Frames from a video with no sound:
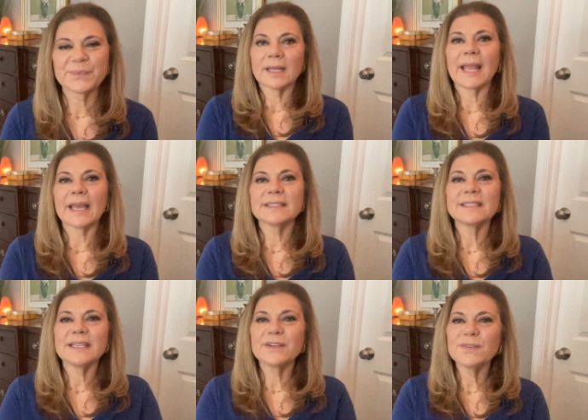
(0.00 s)
And
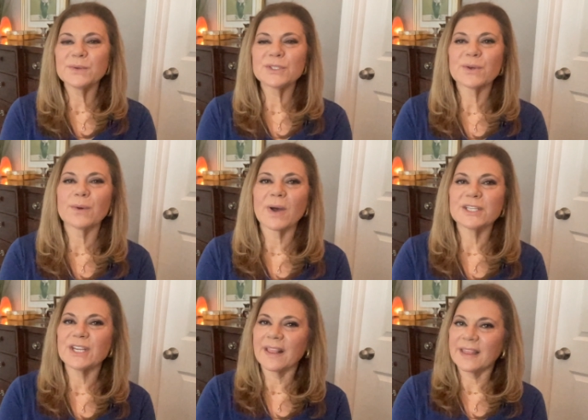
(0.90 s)
if you enjoyed
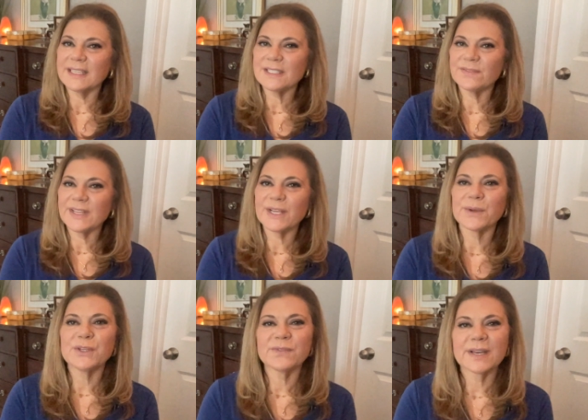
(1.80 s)
watching this video
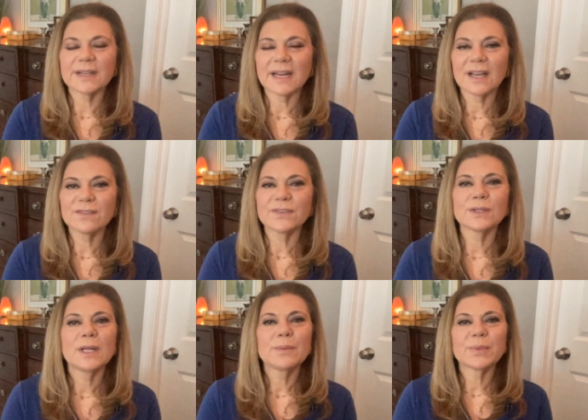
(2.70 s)
and you found it helpful,